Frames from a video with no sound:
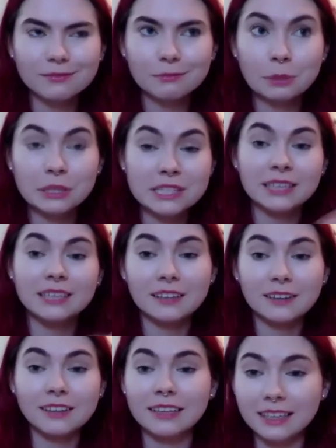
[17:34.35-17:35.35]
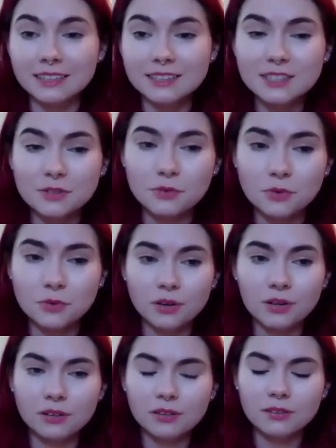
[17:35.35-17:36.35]
particularly in
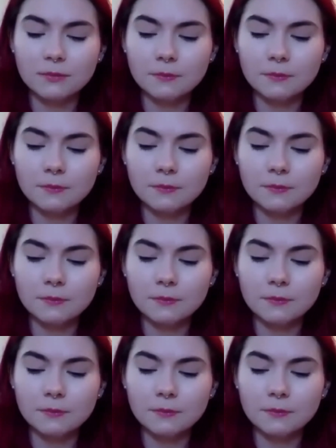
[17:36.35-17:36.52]
school,